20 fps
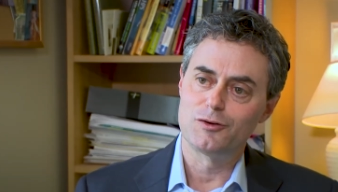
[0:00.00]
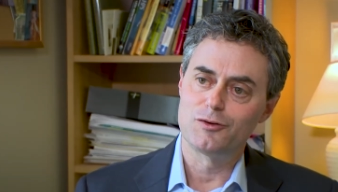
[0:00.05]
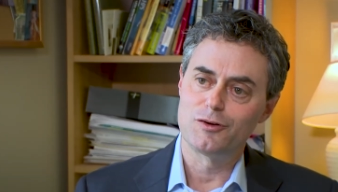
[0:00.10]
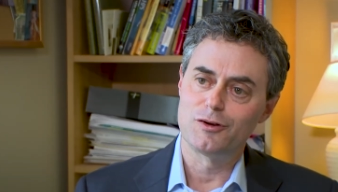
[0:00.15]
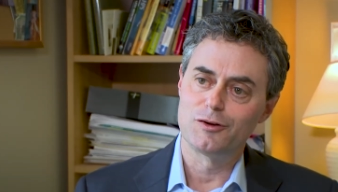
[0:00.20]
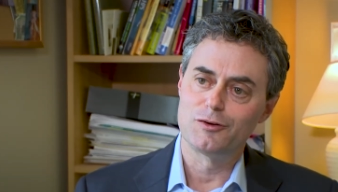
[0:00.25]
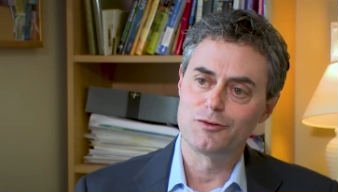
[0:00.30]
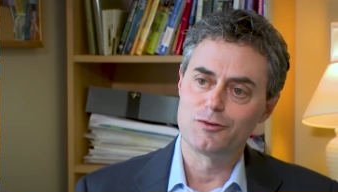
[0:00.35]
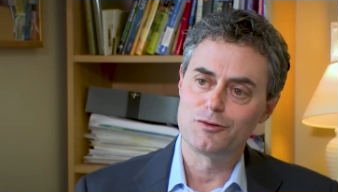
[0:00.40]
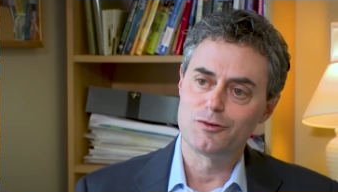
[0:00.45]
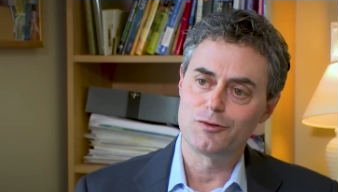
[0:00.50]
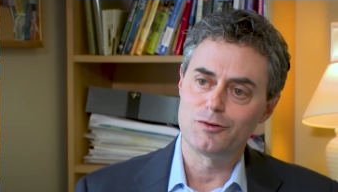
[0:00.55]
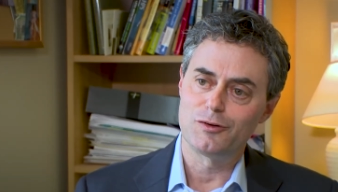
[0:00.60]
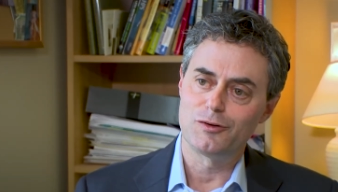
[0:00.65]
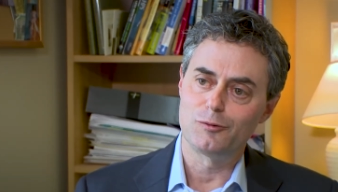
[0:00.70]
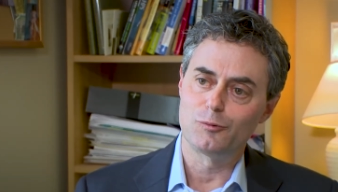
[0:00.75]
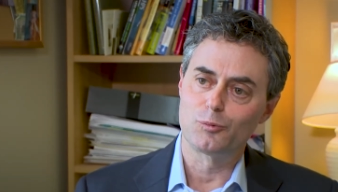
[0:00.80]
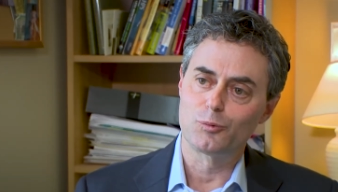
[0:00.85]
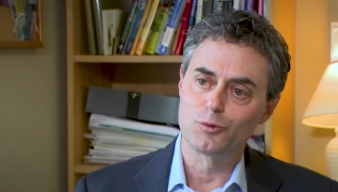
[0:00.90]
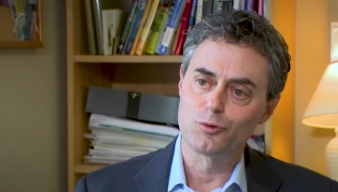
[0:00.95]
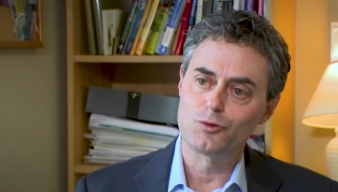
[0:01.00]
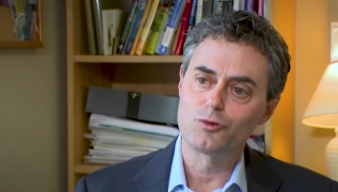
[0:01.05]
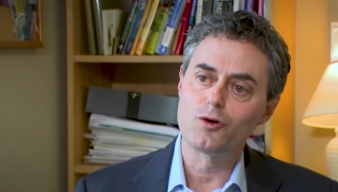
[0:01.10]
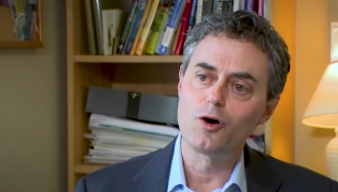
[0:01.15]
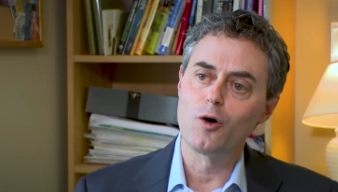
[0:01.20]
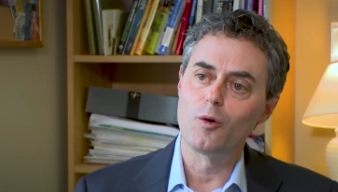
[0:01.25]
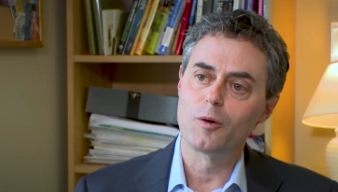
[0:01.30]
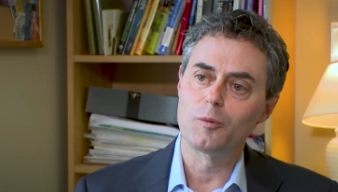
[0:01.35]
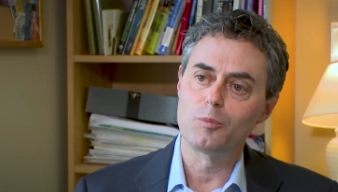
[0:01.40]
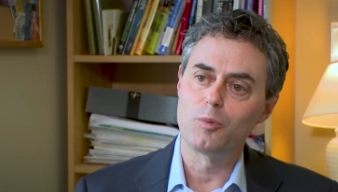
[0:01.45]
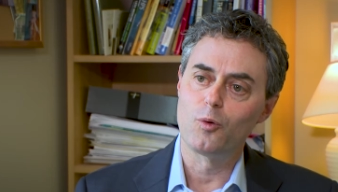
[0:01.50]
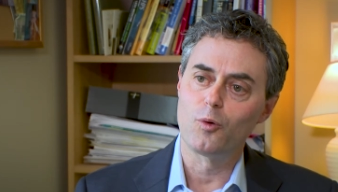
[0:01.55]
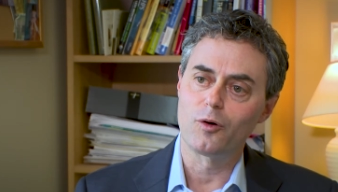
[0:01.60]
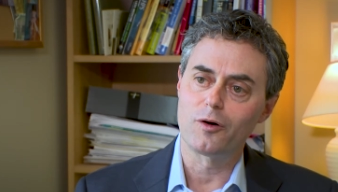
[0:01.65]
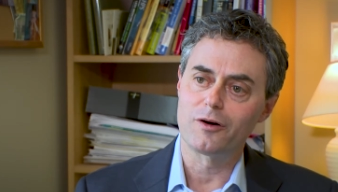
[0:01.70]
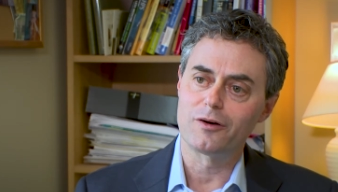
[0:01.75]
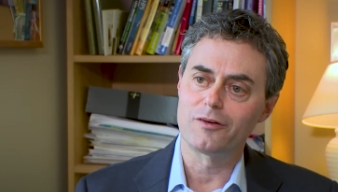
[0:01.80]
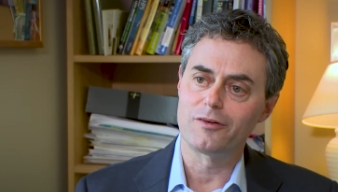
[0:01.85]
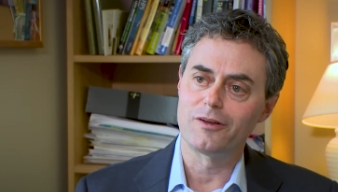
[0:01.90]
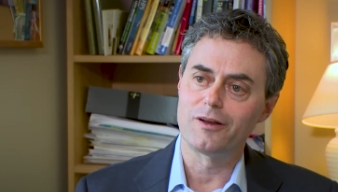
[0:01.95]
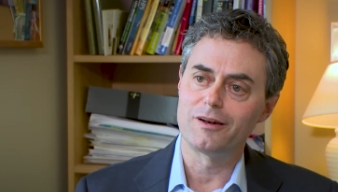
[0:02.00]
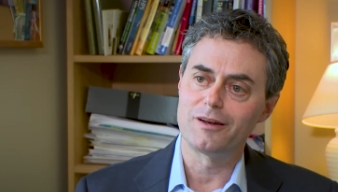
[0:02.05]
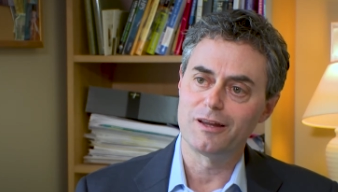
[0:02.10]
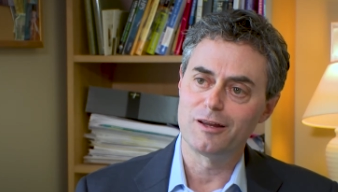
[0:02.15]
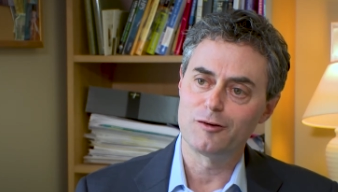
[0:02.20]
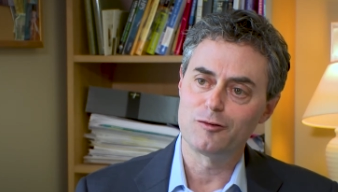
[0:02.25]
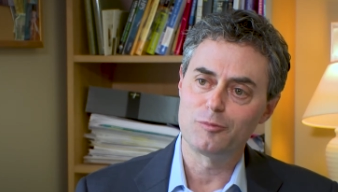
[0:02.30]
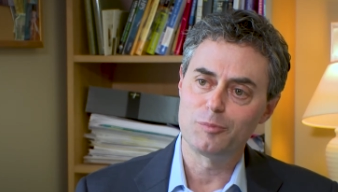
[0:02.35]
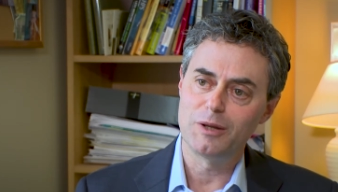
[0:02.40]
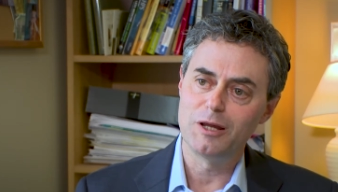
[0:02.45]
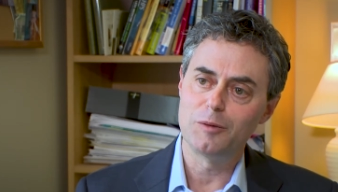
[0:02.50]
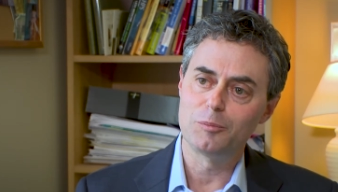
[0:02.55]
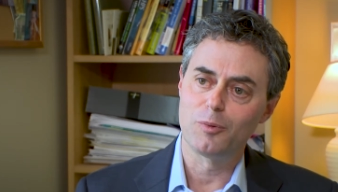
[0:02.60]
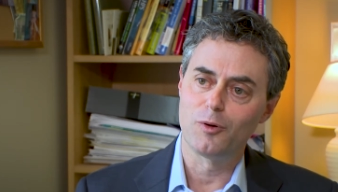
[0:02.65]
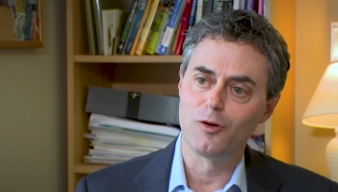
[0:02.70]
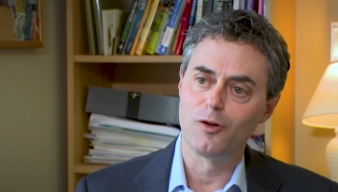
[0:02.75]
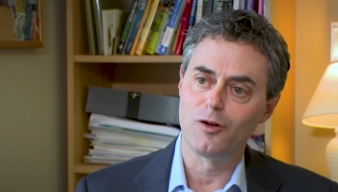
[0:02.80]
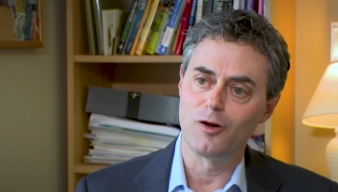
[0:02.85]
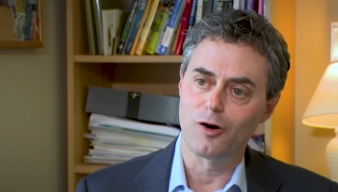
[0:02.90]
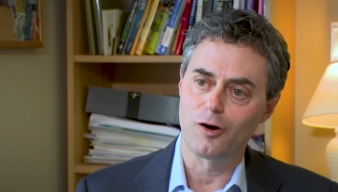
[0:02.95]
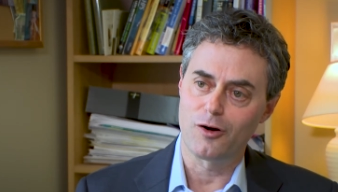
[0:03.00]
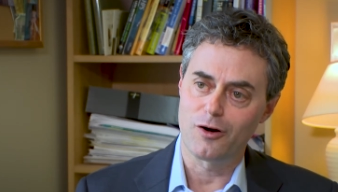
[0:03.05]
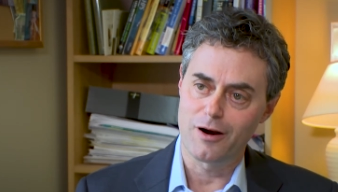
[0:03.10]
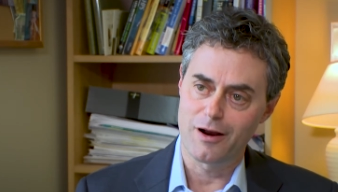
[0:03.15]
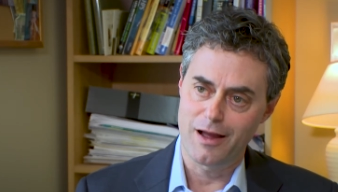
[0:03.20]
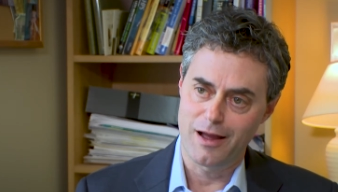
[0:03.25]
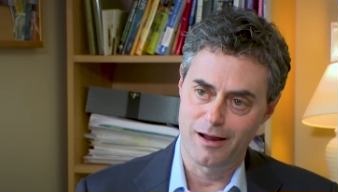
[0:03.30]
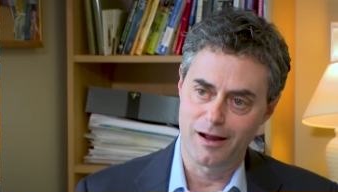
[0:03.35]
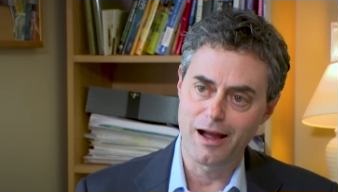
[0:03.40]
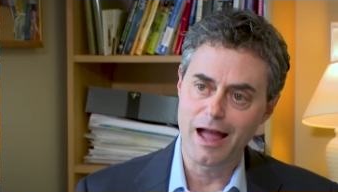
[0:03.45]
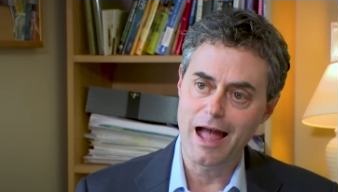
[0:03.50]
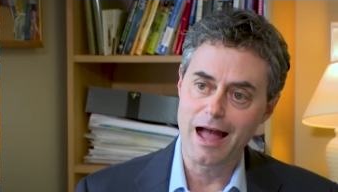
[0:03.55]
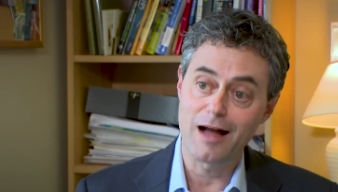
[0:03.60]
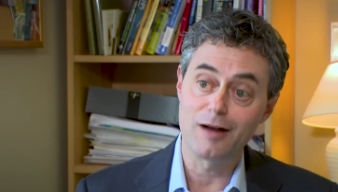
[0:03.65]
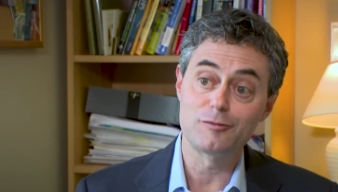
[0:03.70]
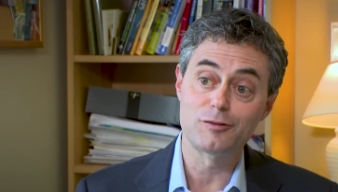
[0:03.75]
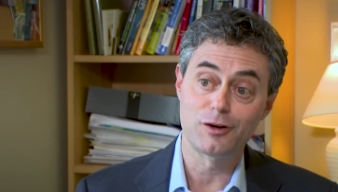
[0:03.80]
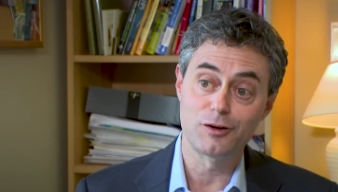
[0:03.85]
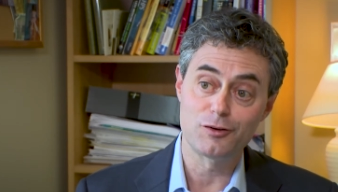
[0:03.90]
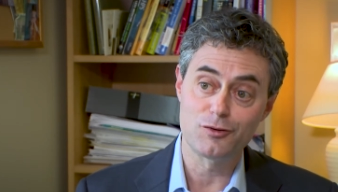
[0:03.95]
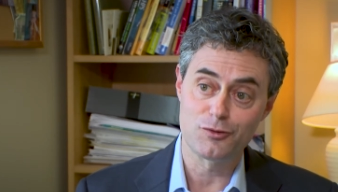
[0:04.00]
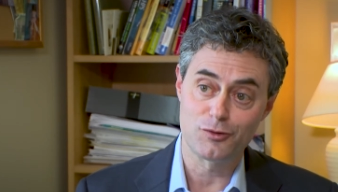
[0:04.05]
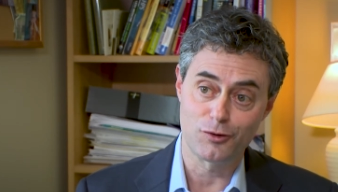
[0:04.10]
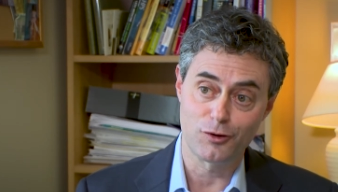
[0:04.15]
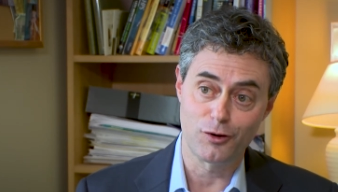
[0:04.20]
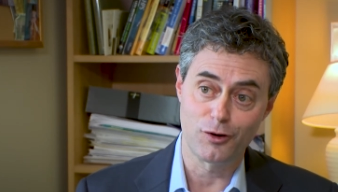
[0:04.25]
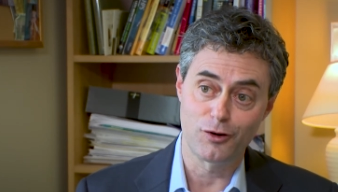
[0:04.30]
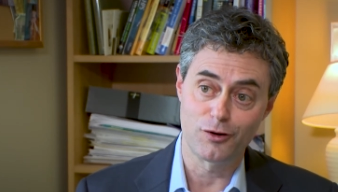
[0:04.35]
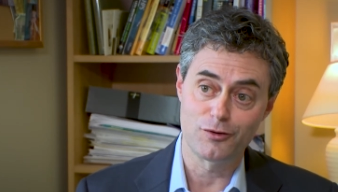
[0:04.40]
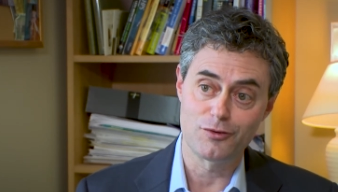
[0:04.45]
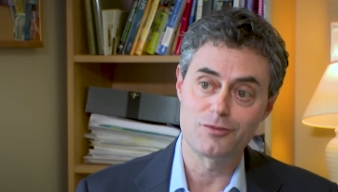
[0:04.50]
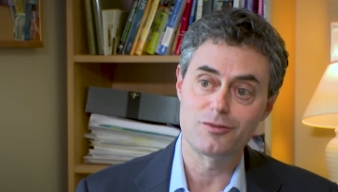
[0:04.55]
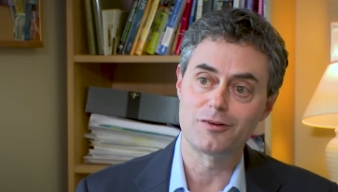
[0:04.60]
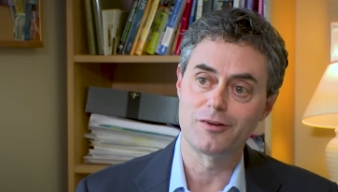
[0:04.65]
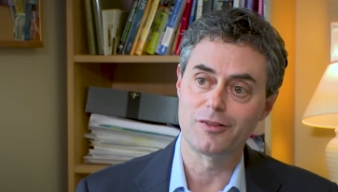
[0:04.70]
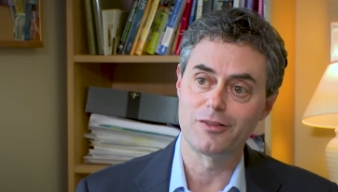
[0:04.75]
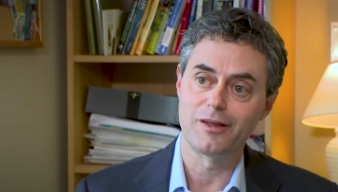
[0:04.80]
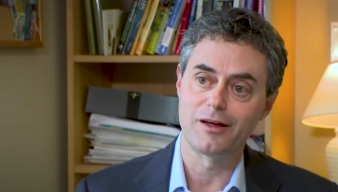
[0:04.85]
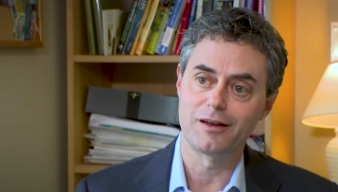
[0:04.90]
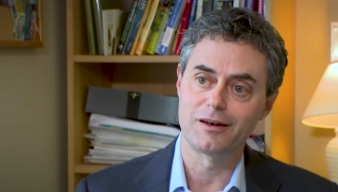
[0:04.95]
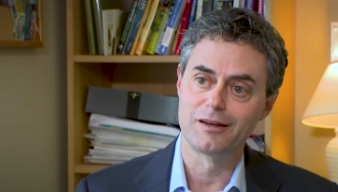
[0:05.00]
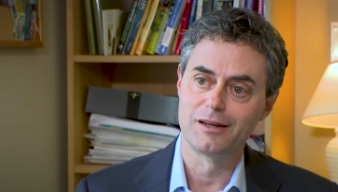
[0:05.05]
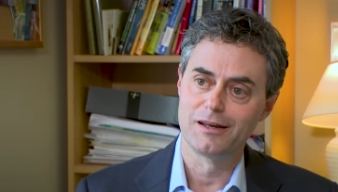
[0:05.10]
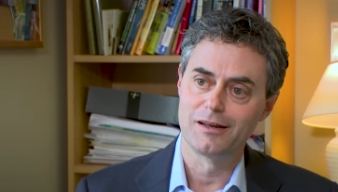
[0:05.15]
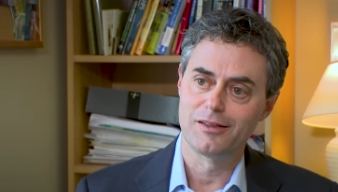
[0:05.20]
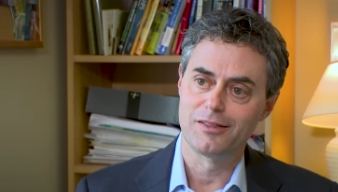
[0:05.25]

It's so important that if people are, have concerns, that,